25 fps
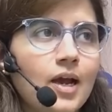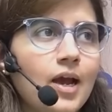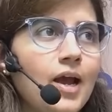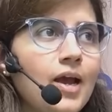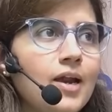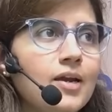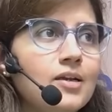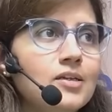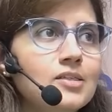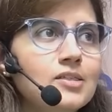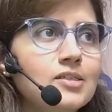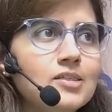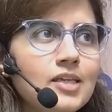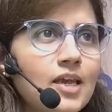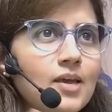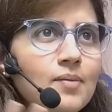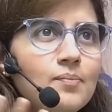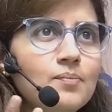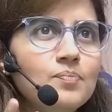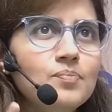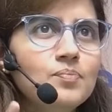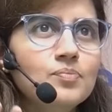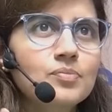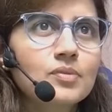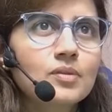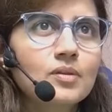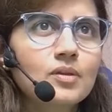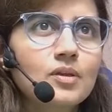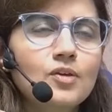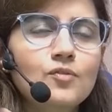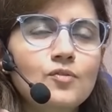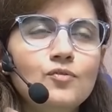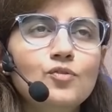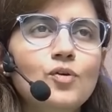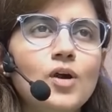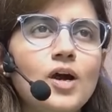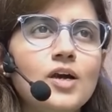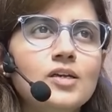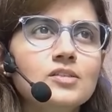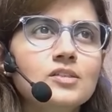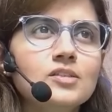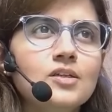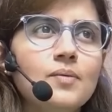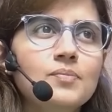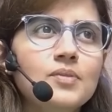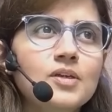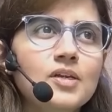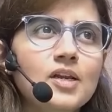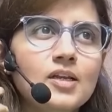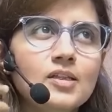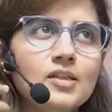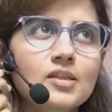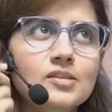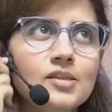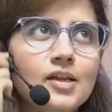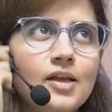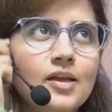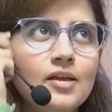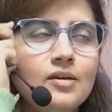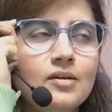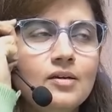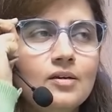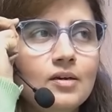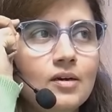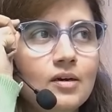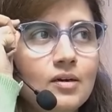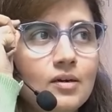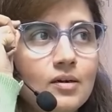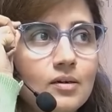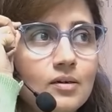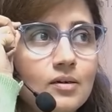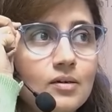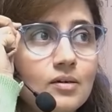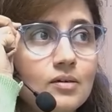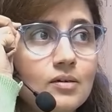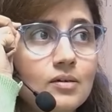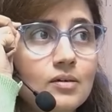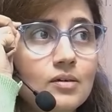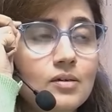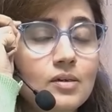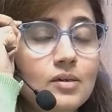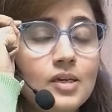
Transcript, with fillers: And same if you ask something like this, like uh,